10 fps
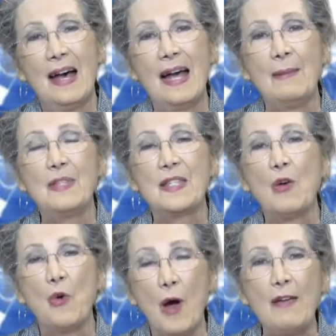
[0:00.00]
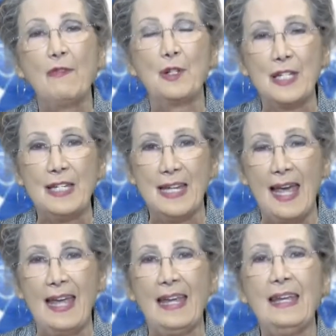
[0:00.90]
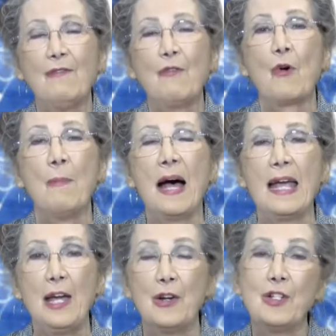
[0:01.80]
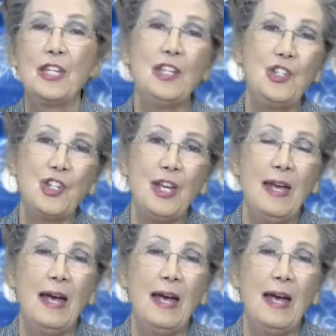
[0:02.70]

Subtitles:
I am so grateful today for my heritage.